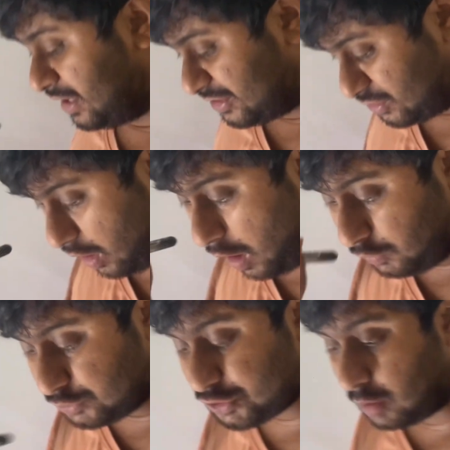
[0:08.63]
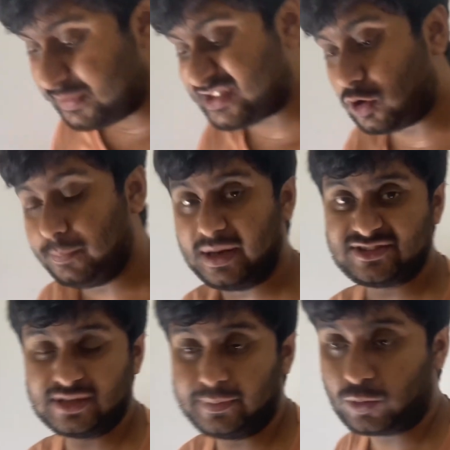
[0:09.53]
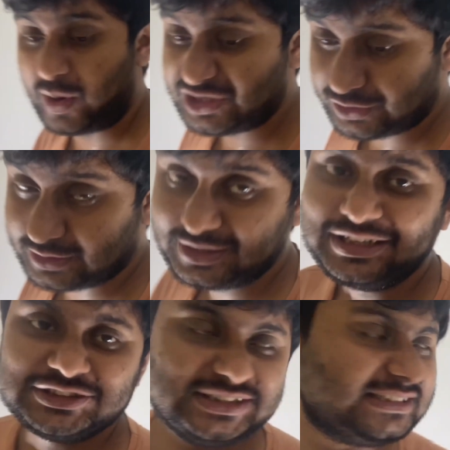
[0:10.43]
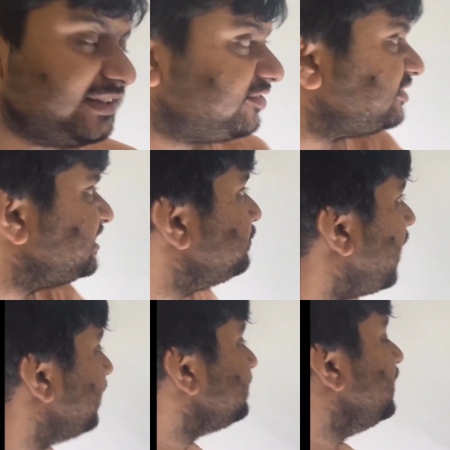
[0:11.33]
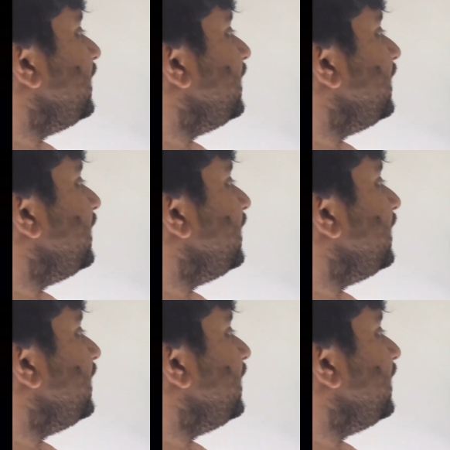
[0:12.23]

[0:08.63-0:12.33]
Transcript: So how to solve this complex number question? So it is an interesting math